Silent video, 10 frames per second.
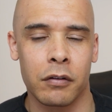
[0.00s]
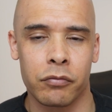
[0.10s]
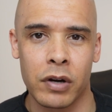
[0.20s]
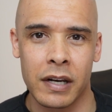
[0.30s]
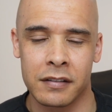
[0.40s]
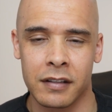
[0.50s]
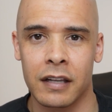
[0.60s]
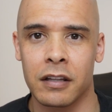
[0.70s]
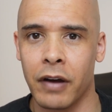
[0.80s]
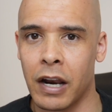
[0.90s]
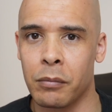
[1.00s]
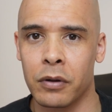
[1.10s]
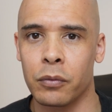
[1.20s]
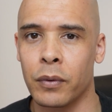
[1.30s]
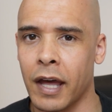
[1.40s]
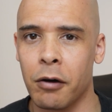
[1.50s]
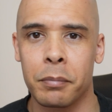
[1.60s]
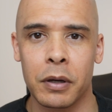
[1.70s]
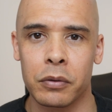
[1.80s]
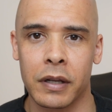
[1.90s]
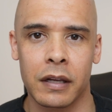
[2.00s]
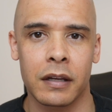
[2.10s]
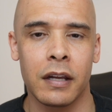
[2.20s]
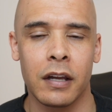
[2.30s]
of real estate development without building